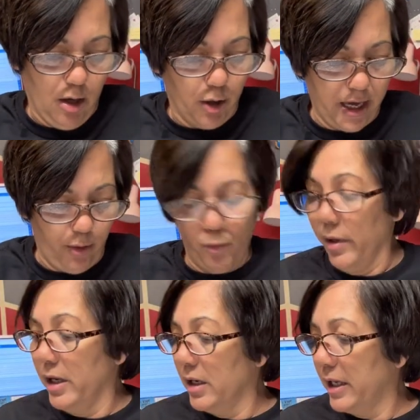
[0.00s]
Okay,
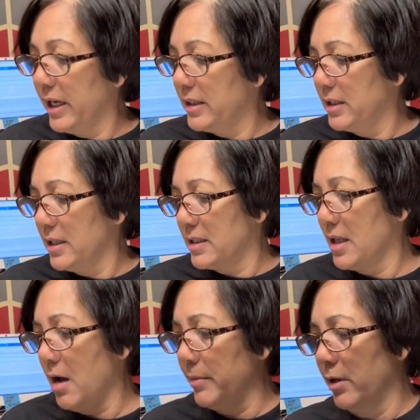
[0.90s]
we're gonna get to this
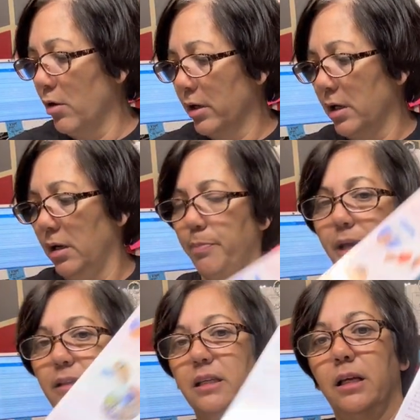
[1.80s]
Diamond Art Club
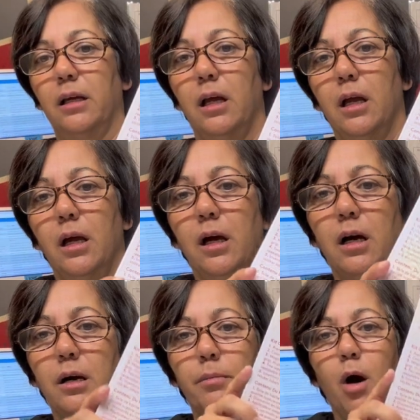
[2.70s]
painting.
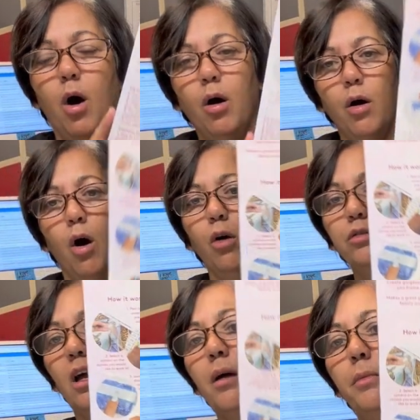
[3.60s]
Um, all, all
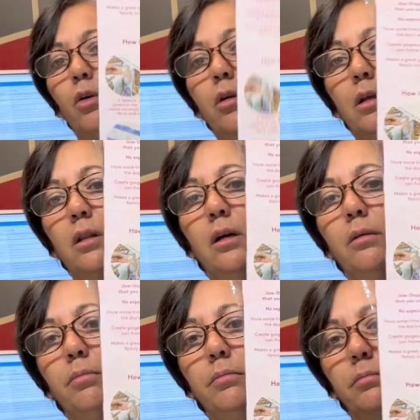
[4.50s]
Diamond Art Club